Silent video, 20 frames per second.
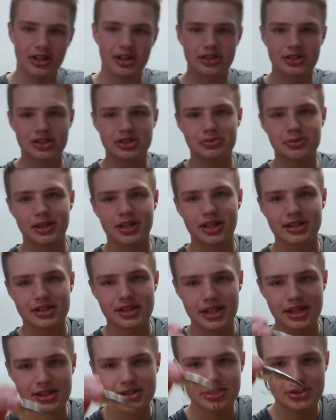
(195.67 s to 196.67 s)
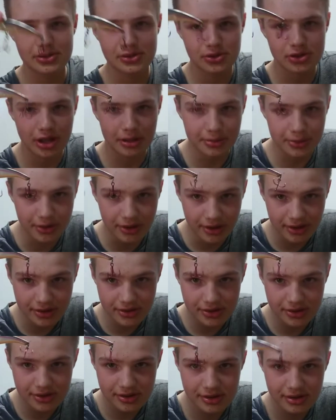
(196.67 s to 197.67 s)
just because it has 2 treble
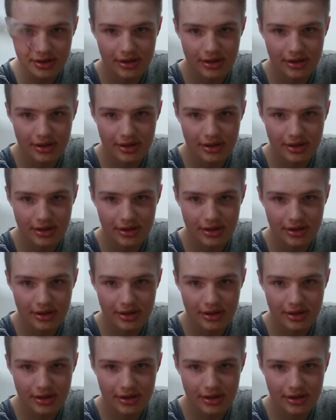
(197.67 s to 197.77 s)
hooks,